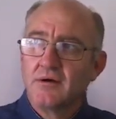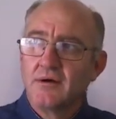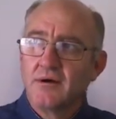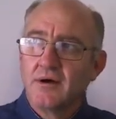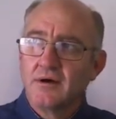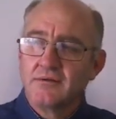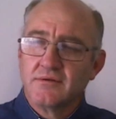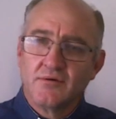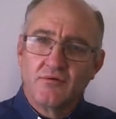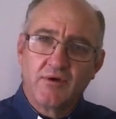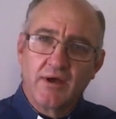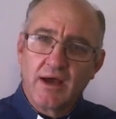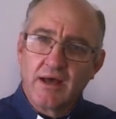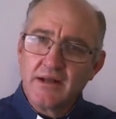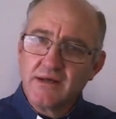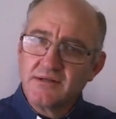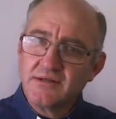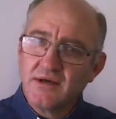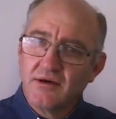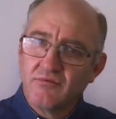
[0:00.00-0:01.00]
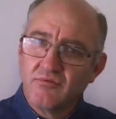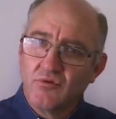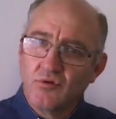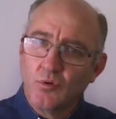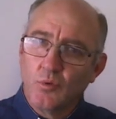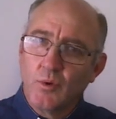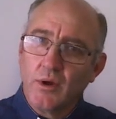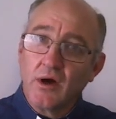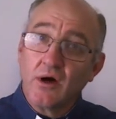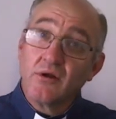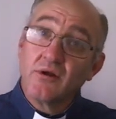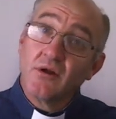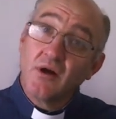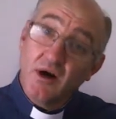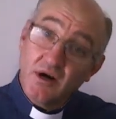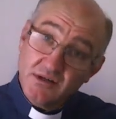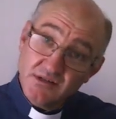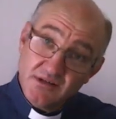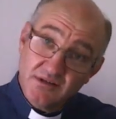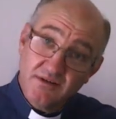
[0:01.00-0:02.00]
and the reality of who we are
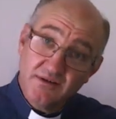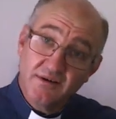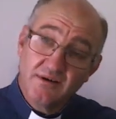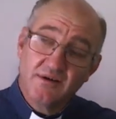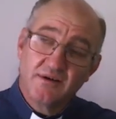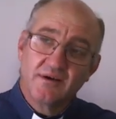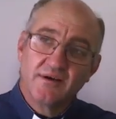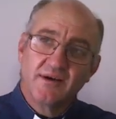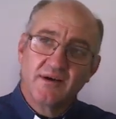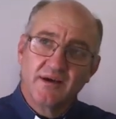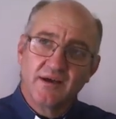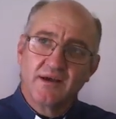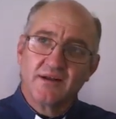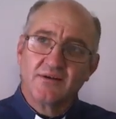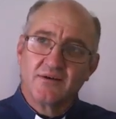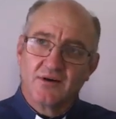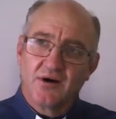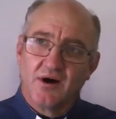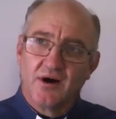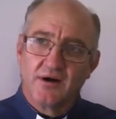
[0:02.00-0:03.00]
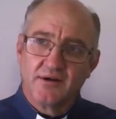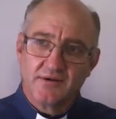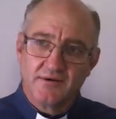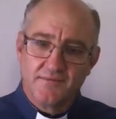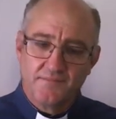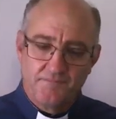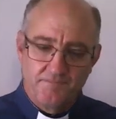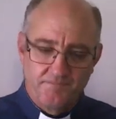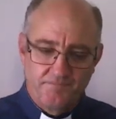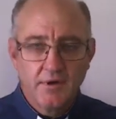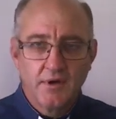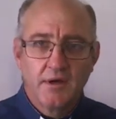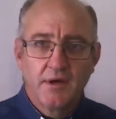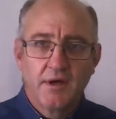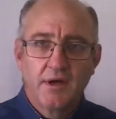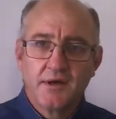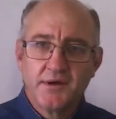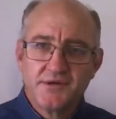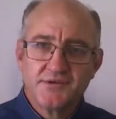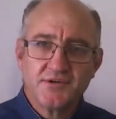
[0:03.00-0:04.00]
not in God.
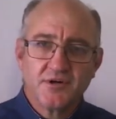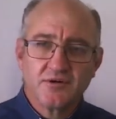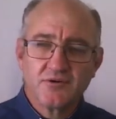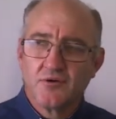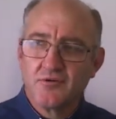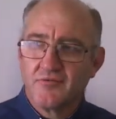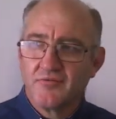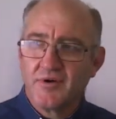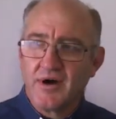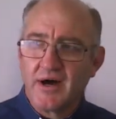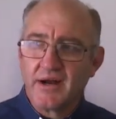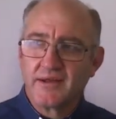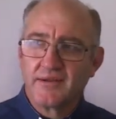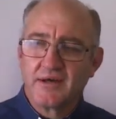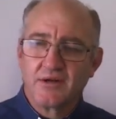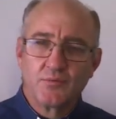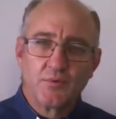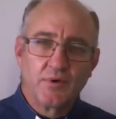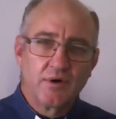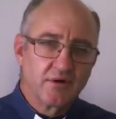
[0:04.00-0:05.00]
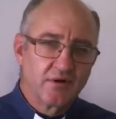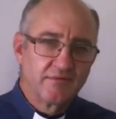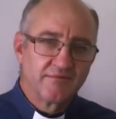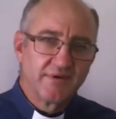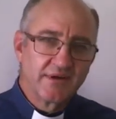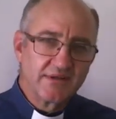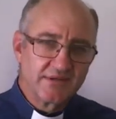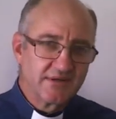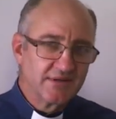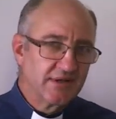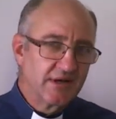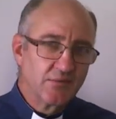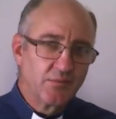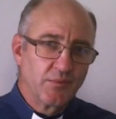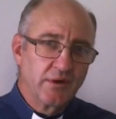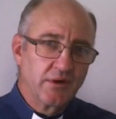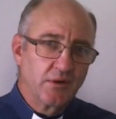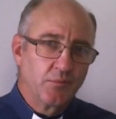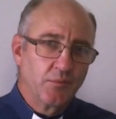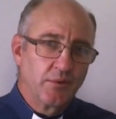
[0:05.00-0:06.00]
It is on Good Friday that we are convicted that
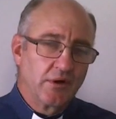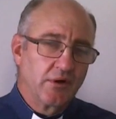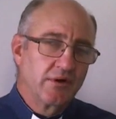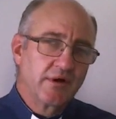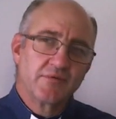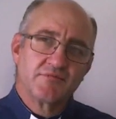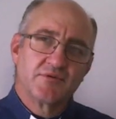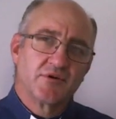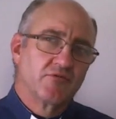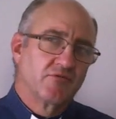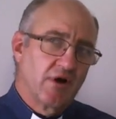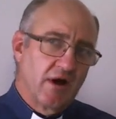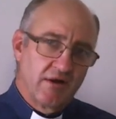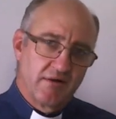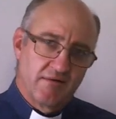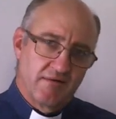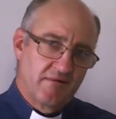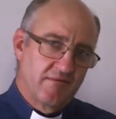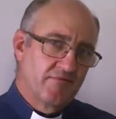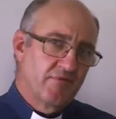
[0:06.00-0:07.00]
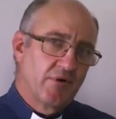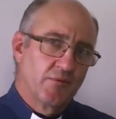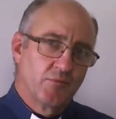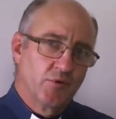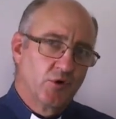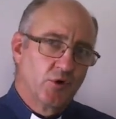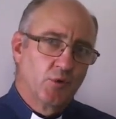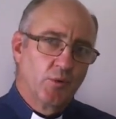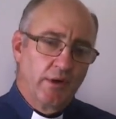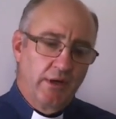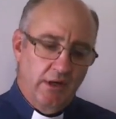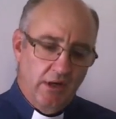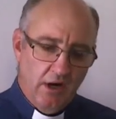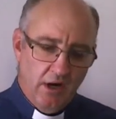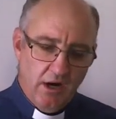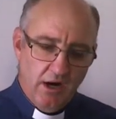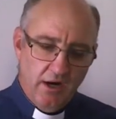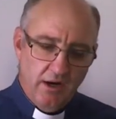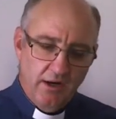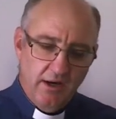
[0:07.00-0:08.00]
we don't have to run from who we
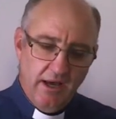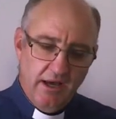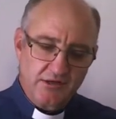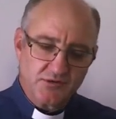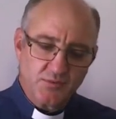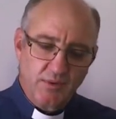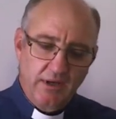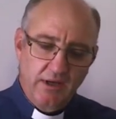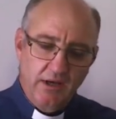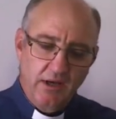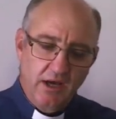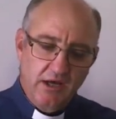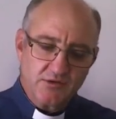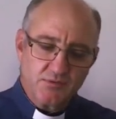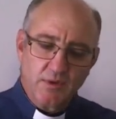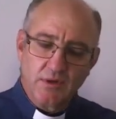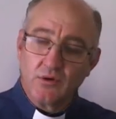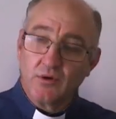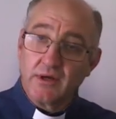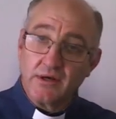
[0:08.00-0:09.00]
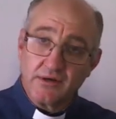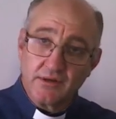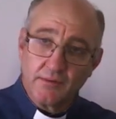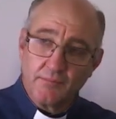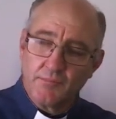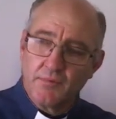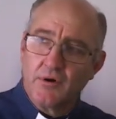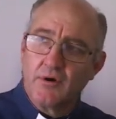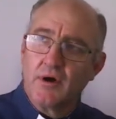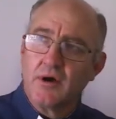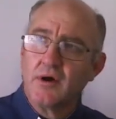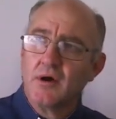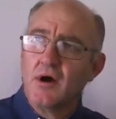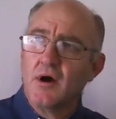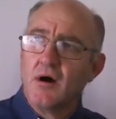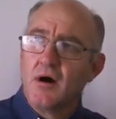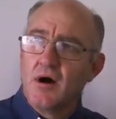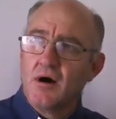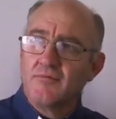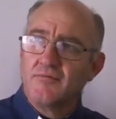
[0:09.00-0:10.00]
are as we look into the mirror
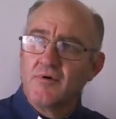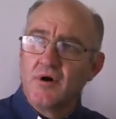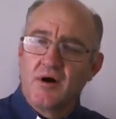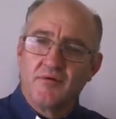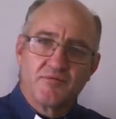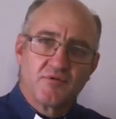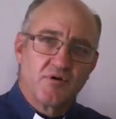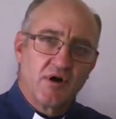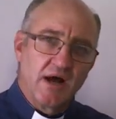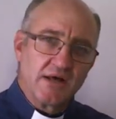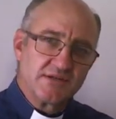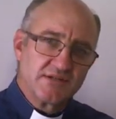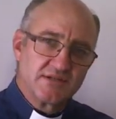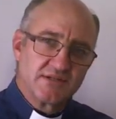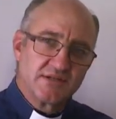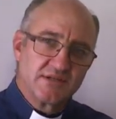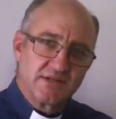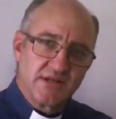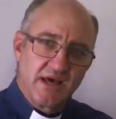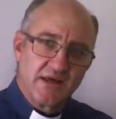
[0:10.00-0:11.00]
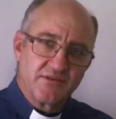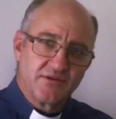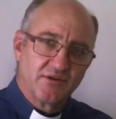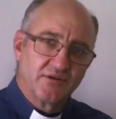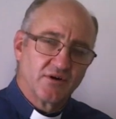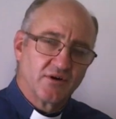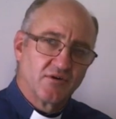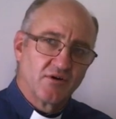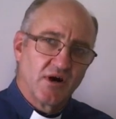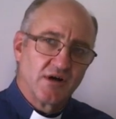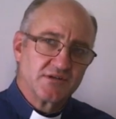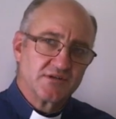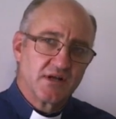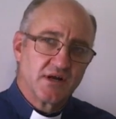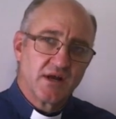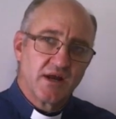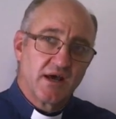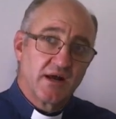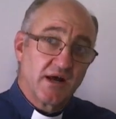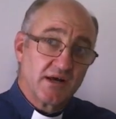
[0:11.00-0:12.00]
of Christ's death on the cross.
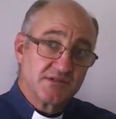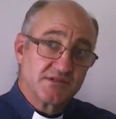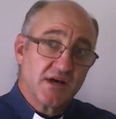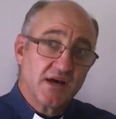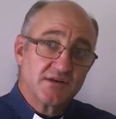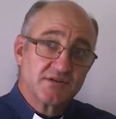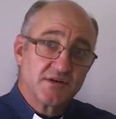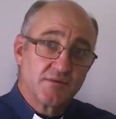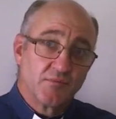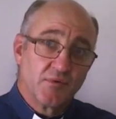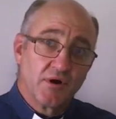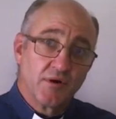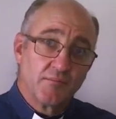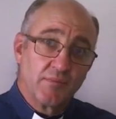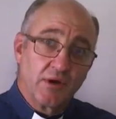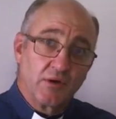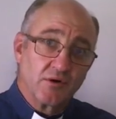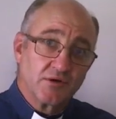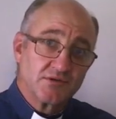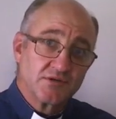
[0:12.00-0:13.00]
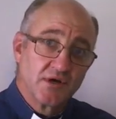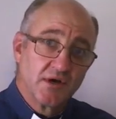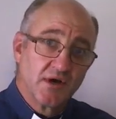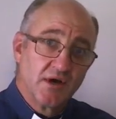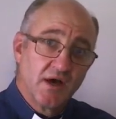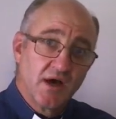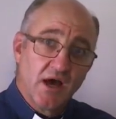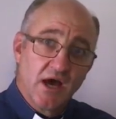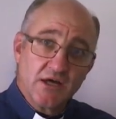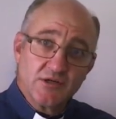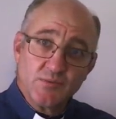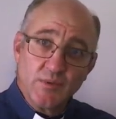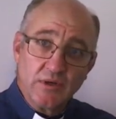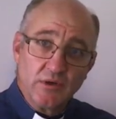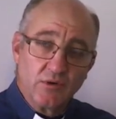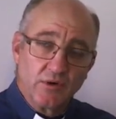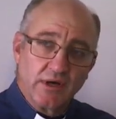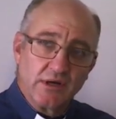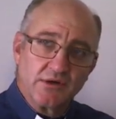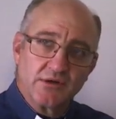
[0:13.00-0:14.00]
And I say it's a mirror because as we
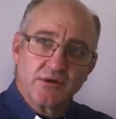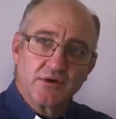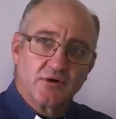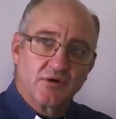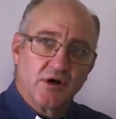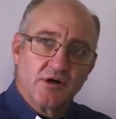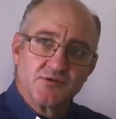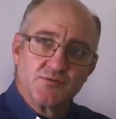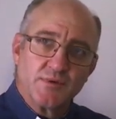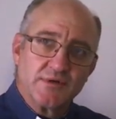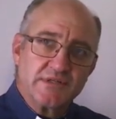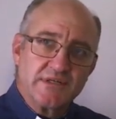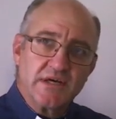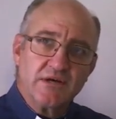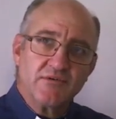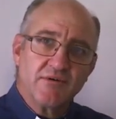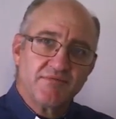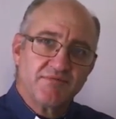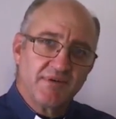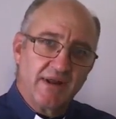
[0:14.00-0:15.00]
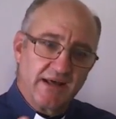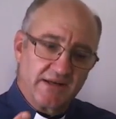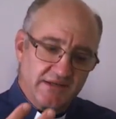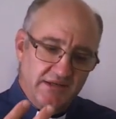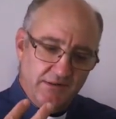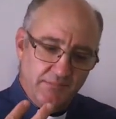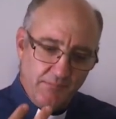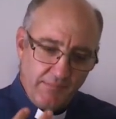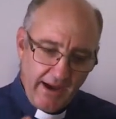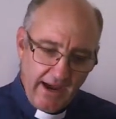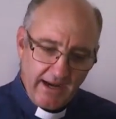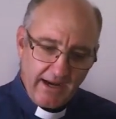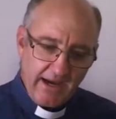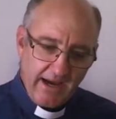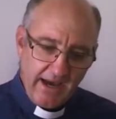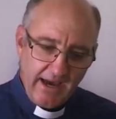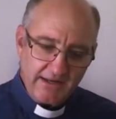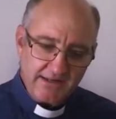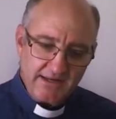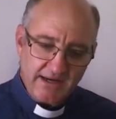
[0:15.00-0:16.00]
look into the cross, we see reflected back
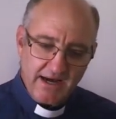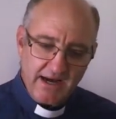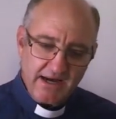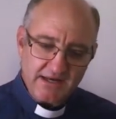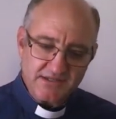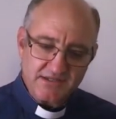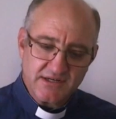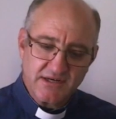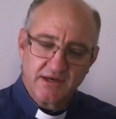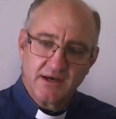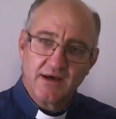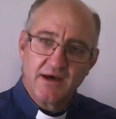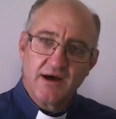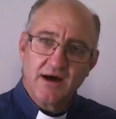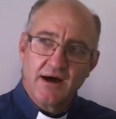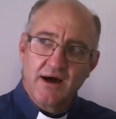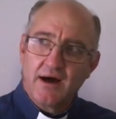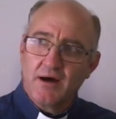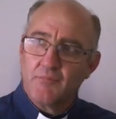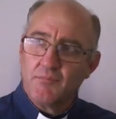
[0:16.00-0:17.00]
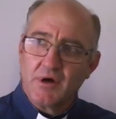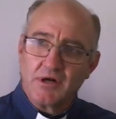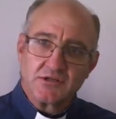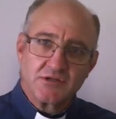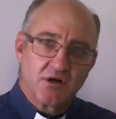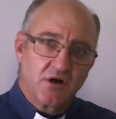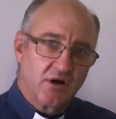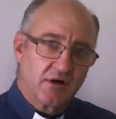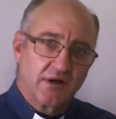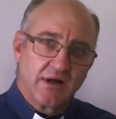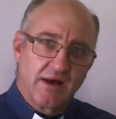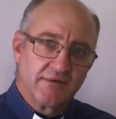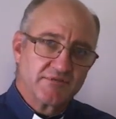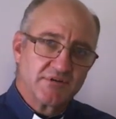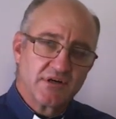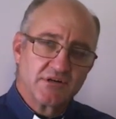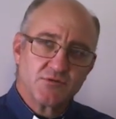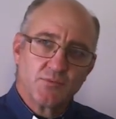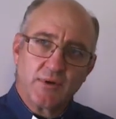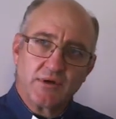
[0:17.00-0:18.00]
at us how much God loves
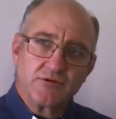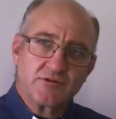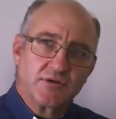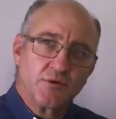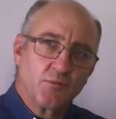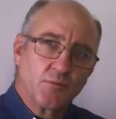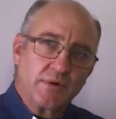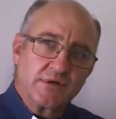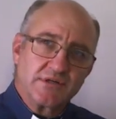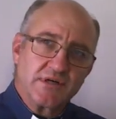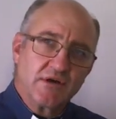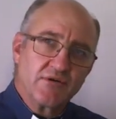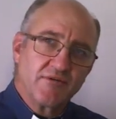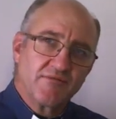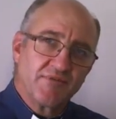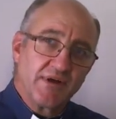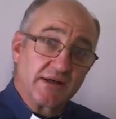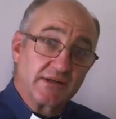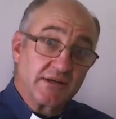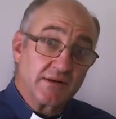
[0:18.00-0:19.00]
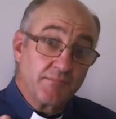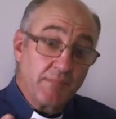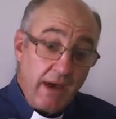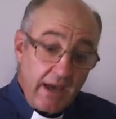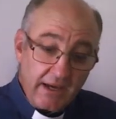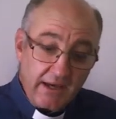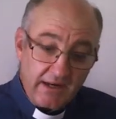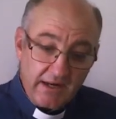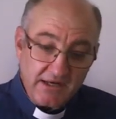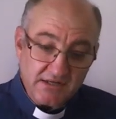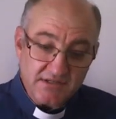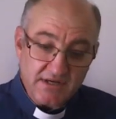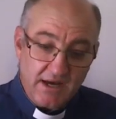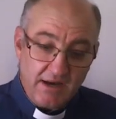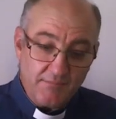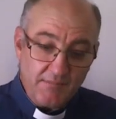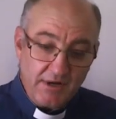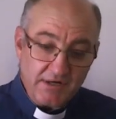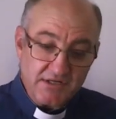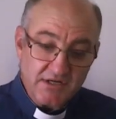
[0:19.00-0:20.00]
us. We see reflected back at us how
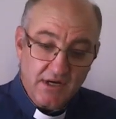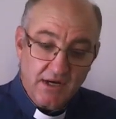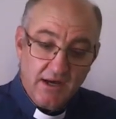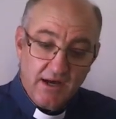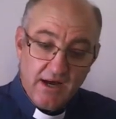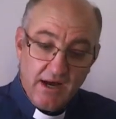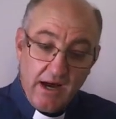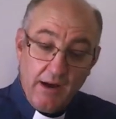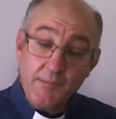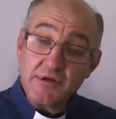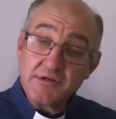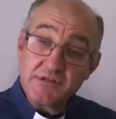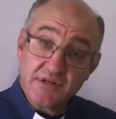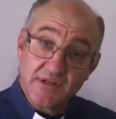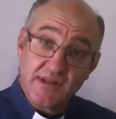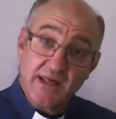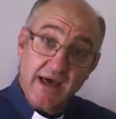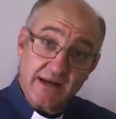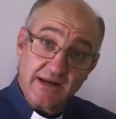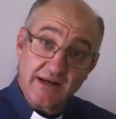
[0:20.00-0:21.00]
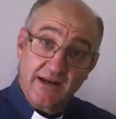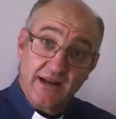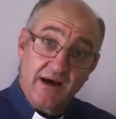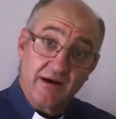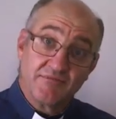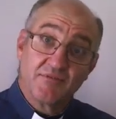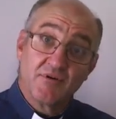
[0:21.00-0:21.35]
much that love